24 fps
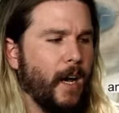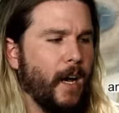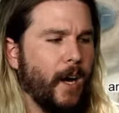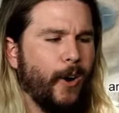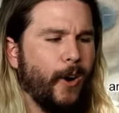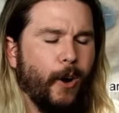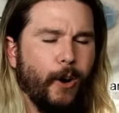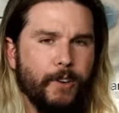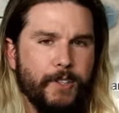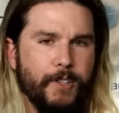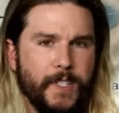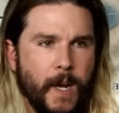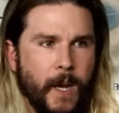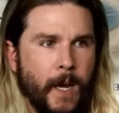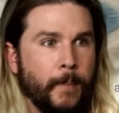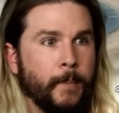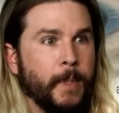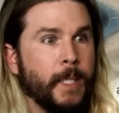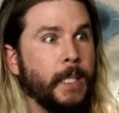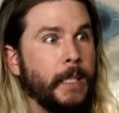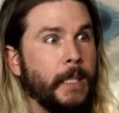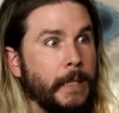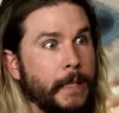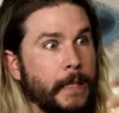a hard time
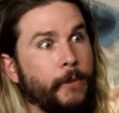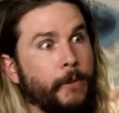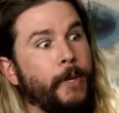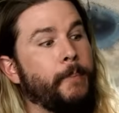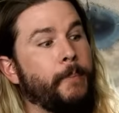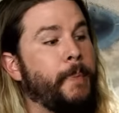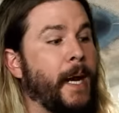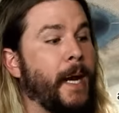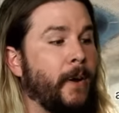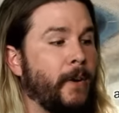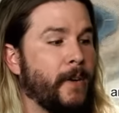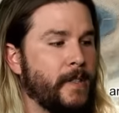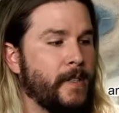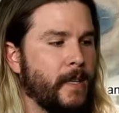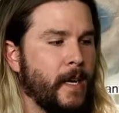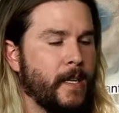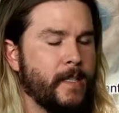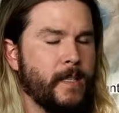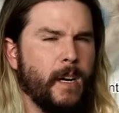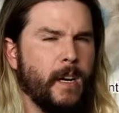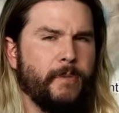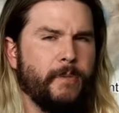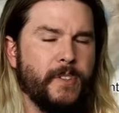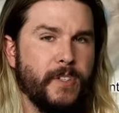clearing parasites
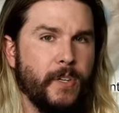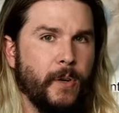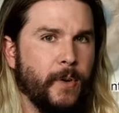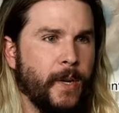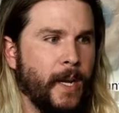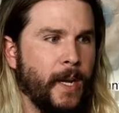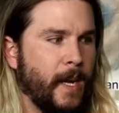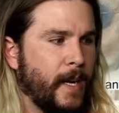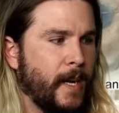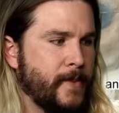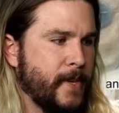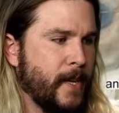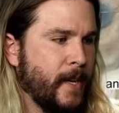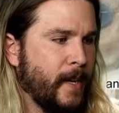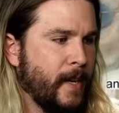off its own eyes.